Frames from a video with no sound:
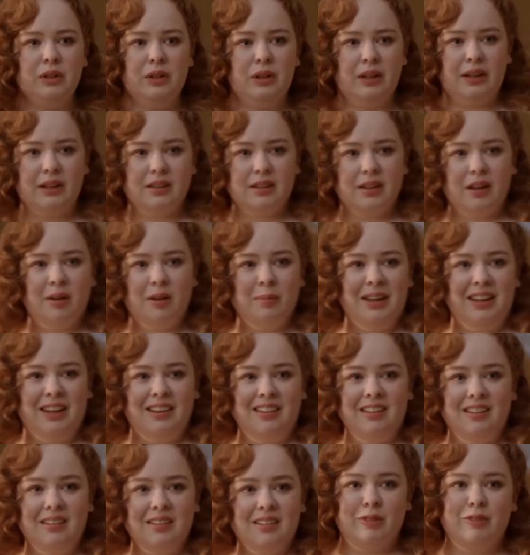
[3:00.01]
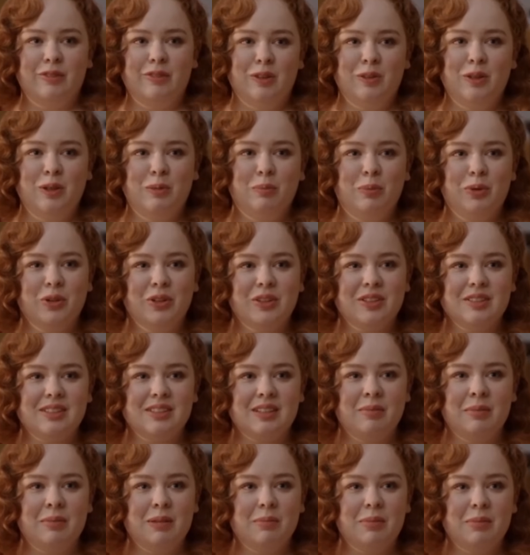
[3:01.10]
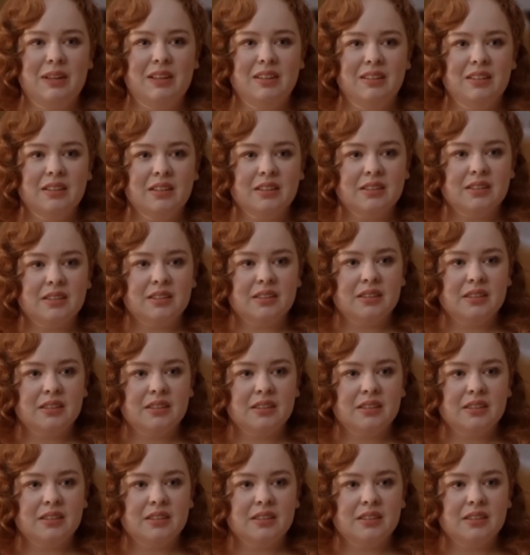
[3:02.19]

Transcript: Would you like to come in? I have a few new books that maybe. No.